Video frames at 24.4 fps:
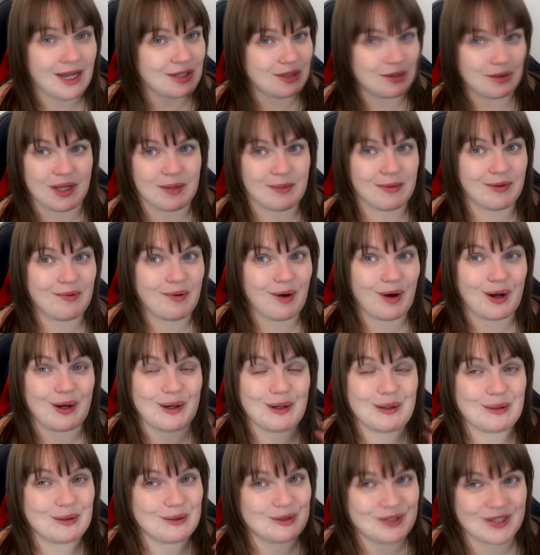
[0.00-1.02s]
Don't get me
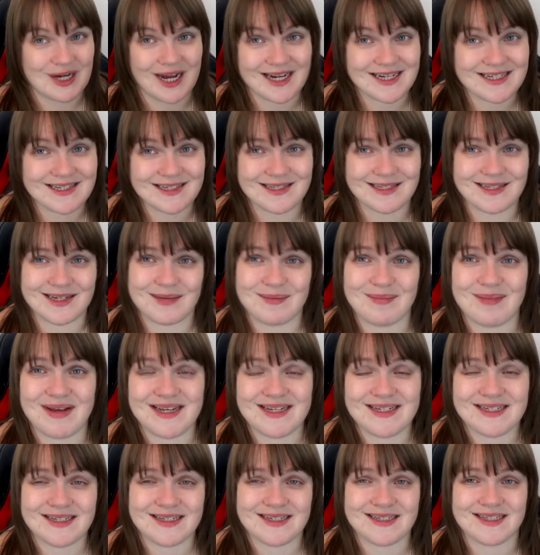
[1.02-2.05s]
wrong, Uncharted is an
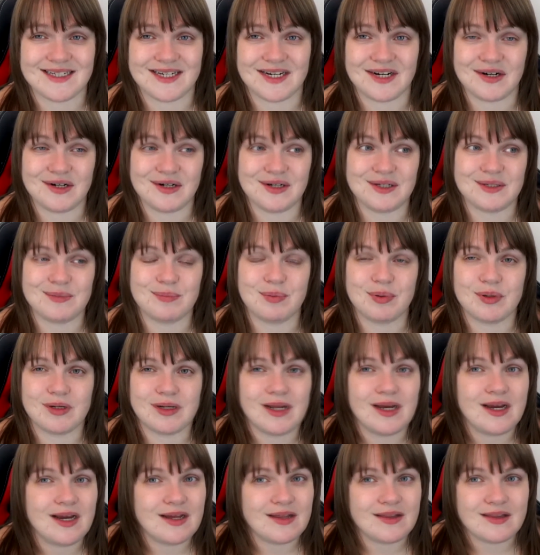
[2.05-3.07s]
amazing series,
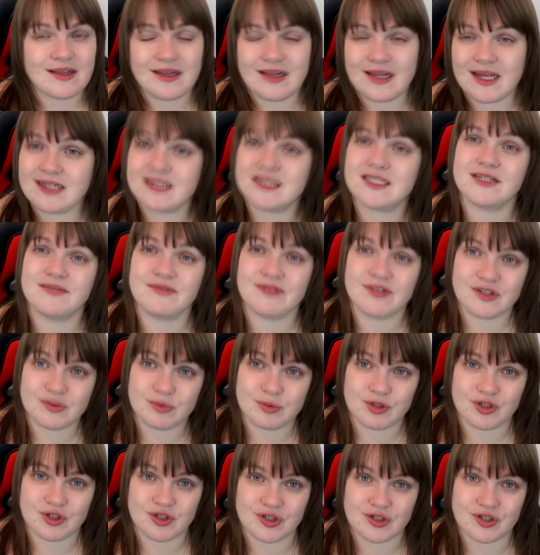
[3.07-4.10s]
but The Last of Us
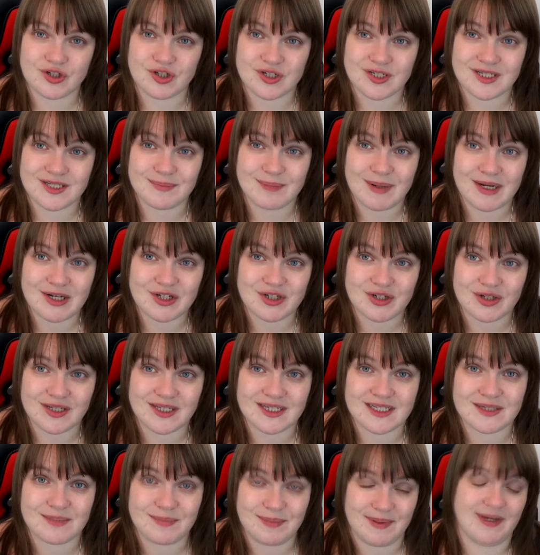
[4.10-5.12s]
was such a special
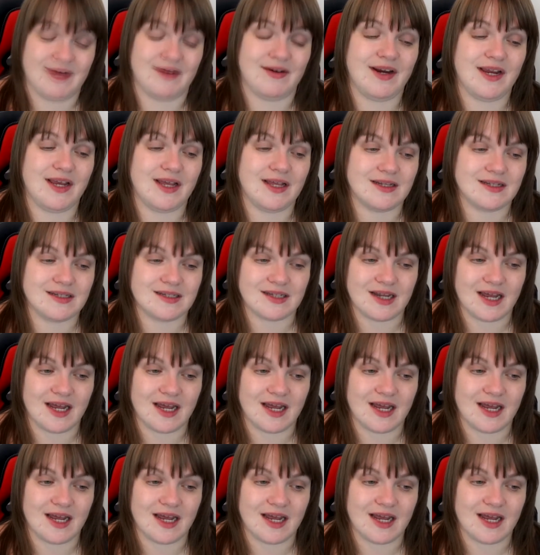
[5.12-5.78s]
experience,